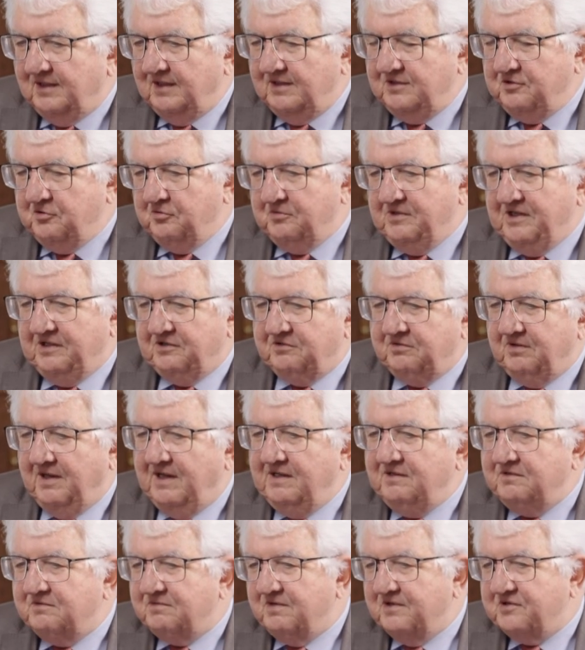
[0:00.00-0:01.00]
You need to
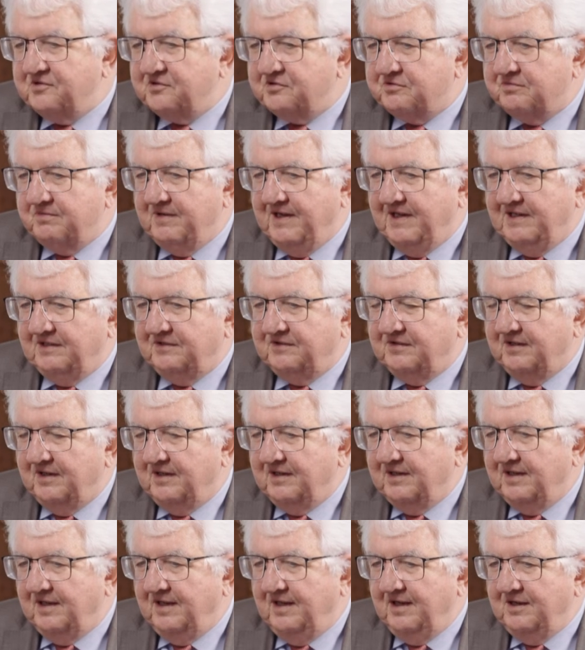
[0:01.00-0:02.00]
interest rate
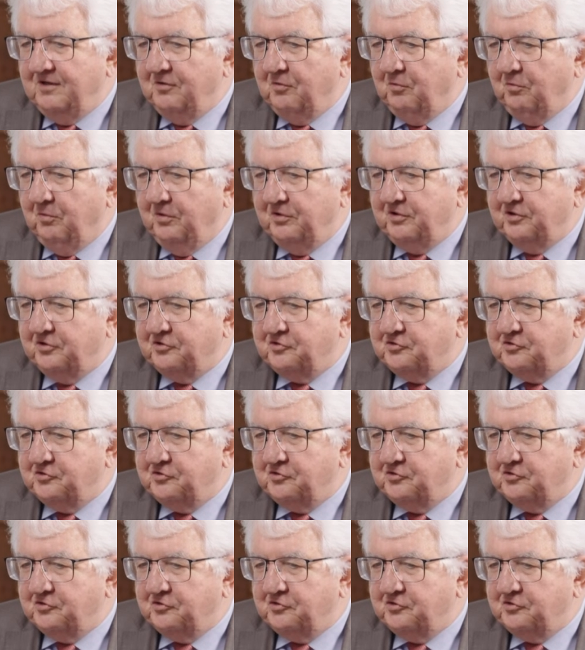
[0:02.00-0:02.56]
in order